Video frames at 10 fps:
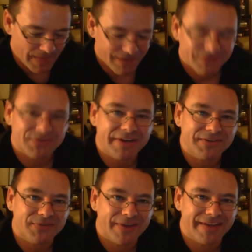So I
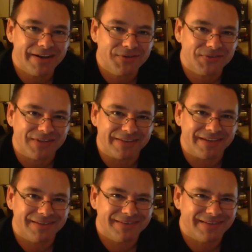just find that interesting
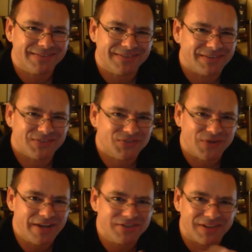that this
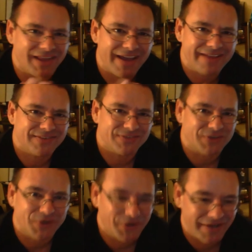strange alliance is
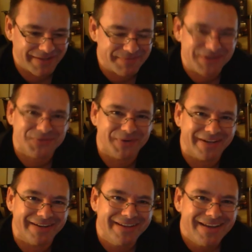occurring
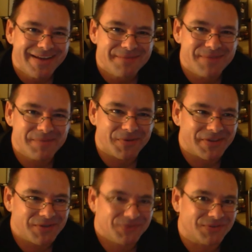between people that
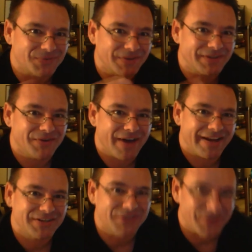used to really go at
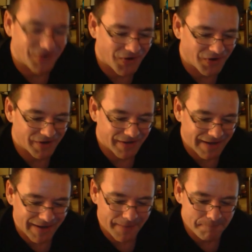each other hard.
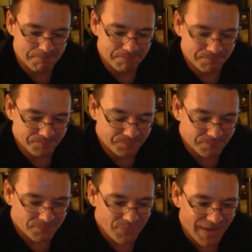
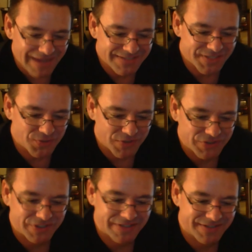I see
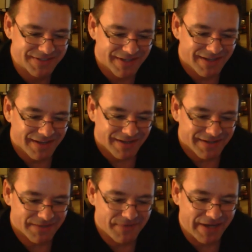Christians
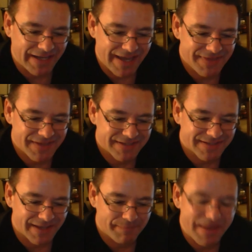defending atheists
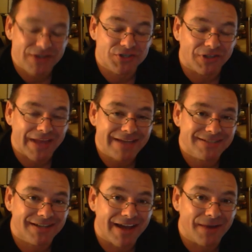like Penn Jillette.
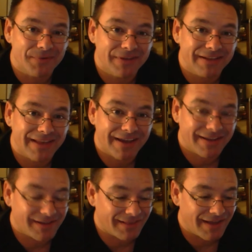I really like
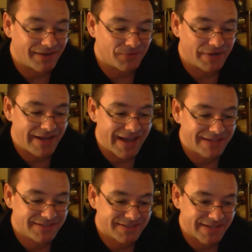a lot of what he has
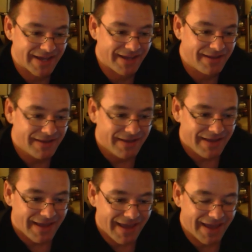to say,
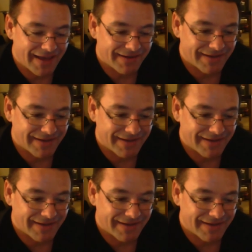and